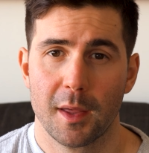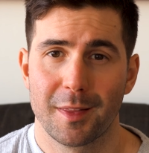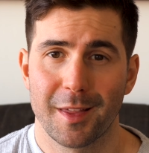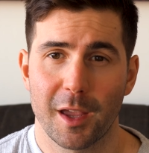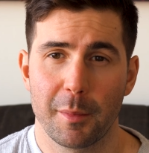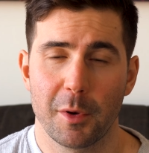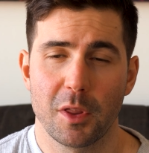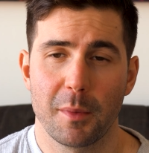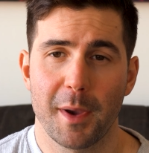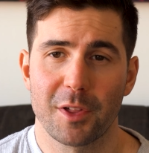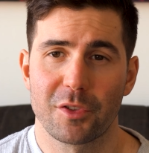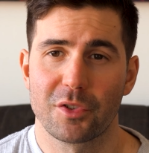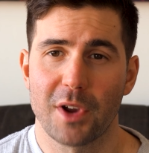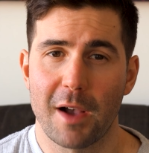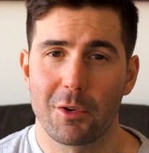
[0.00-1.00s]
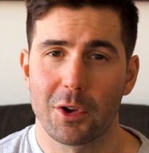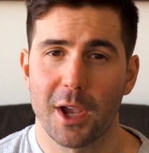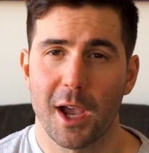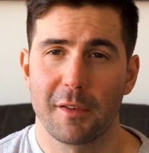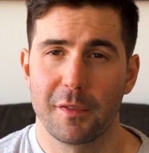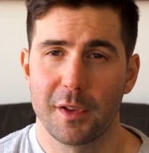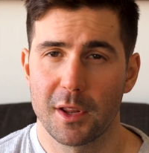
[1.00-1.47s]
Think about the best travel
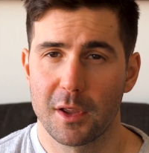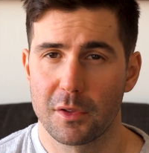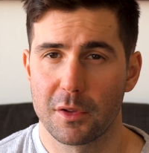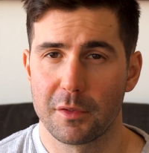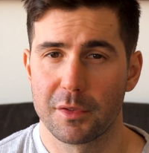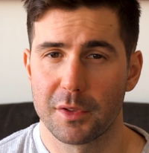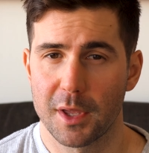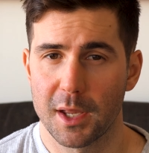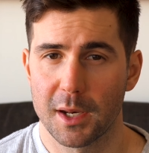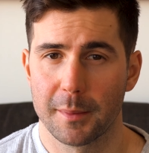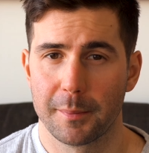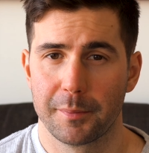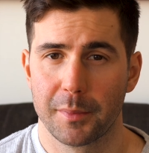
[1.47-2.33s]
guide videos you've seen.